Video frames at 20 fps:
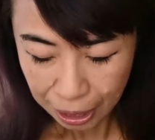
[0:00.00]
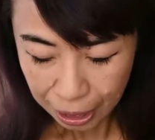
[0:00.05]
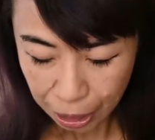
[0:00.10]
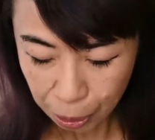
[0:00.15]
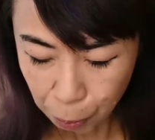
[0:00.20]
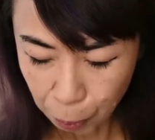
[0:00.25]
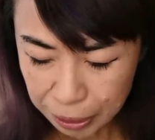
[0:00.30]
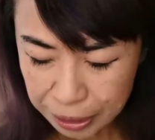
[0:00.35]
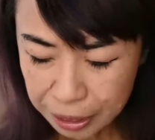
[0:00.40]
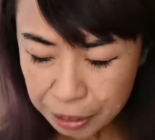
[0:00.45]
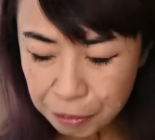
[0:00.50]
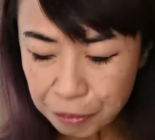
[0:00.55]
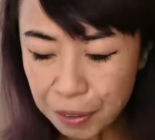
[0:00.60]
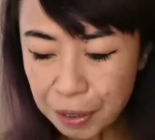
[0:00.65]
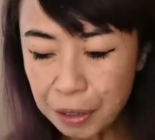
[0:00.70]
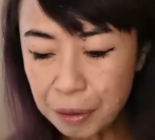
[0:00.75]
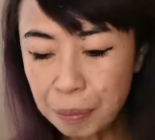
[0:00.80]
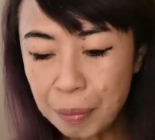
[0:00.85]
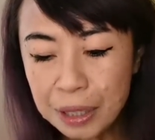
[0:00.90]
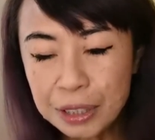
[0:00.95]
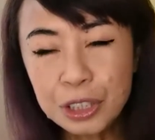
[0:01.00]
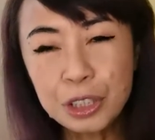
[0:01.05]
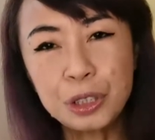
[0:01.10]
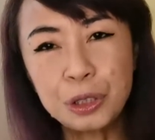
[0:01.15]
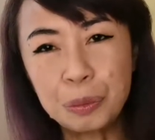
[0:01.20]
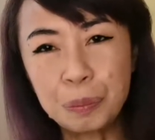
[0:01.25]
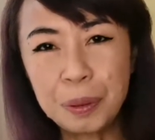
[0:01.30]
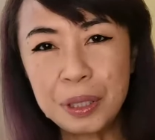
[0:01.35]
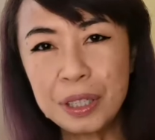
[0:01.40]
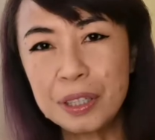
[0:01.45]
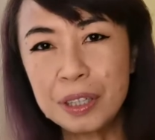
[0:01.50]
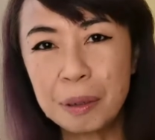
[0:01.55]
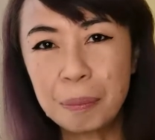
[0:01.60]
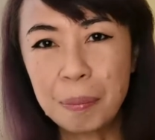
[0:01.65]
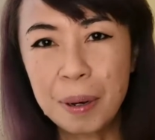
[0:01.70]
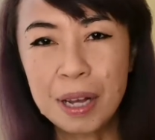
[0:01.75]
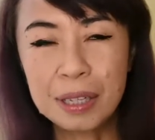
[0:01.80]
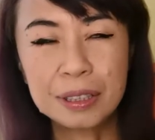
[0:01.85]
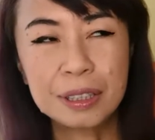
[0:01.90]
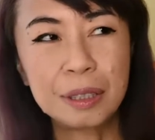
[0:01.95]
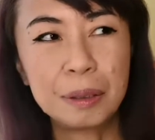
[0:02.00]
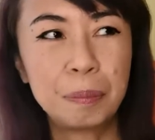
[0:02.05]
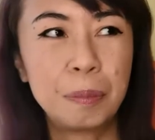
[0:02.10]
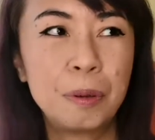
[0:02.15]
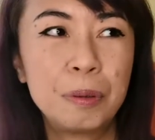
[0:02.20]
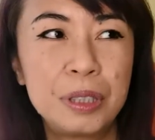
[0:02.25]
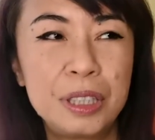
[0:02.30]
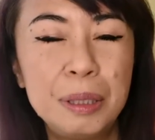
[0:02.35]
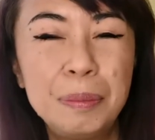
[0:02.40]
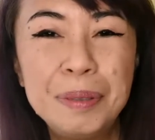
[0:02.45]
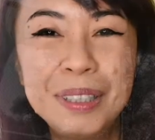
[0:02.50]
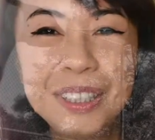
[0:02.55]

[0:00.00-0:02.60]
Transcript: He wanted very much to be in the basketball team.